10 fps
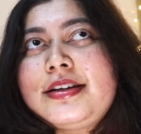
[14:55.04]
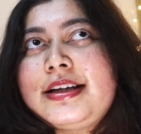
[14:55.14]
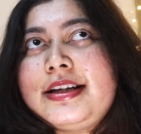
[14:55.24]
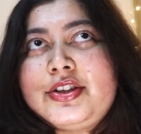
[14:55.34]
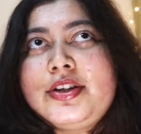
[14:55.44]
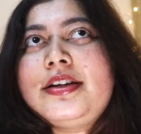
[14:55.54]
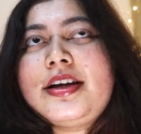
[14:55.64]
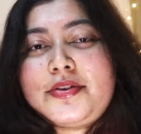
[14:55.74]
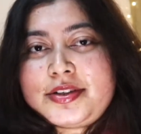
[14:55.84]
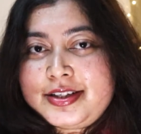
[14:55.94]
initially
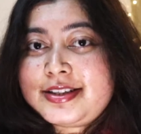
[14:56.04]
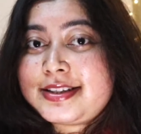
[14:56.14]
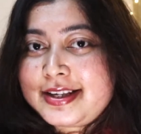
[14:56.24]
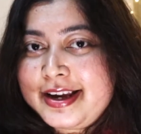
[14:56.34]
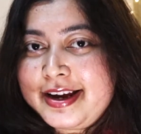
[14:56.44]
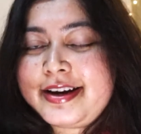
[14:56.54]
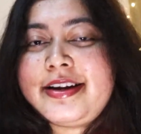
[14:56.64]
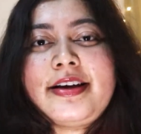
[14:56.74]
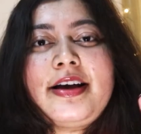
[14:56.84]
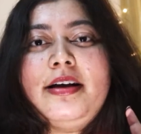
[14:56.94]
I was a little
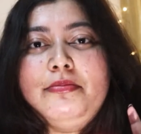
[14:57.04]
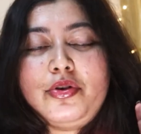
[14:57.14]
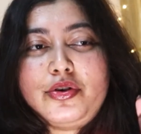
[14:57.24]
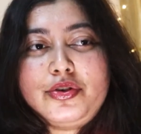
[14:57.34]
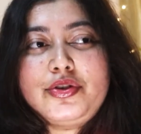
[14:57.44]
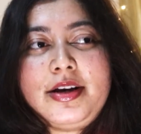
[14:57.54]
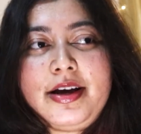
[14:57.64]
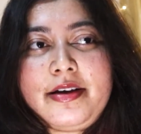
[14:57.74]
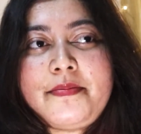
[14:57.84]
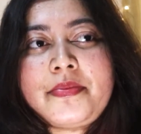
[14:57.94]
scared, I'm not going to
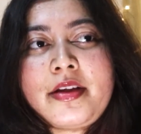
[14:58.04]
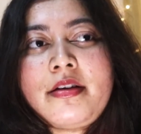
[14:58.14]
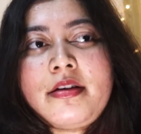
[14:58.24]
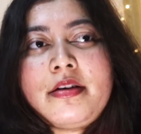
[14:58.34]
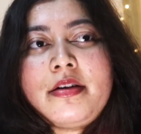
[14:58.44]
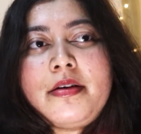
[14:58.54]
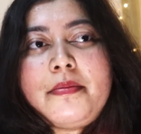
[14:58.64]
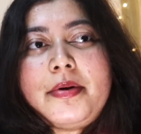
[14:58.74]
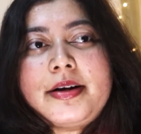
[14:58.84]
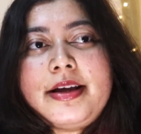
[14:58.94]
lie,
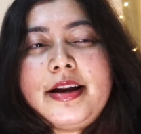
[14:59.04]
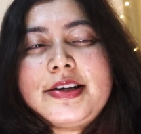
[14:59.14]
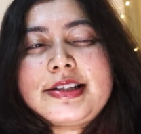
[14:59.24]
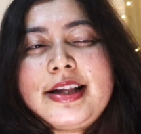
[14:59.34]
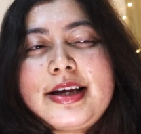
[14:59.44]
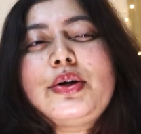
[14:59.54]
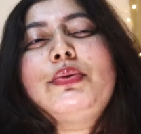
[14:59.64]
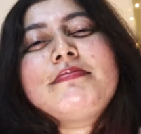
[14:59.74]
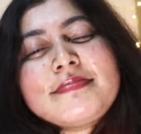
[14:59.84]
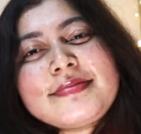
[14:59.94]
but then I was like,
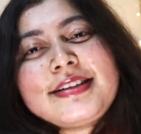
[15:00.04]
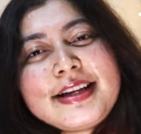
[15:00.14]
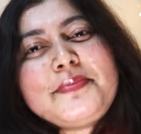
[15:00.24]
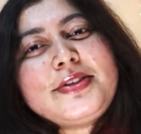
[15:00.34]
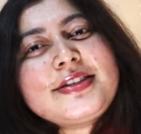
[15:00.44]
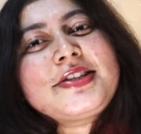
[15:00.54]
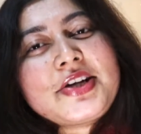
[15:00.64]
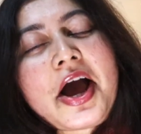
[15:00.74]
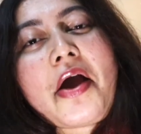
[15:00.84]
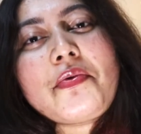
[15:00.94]
let me just try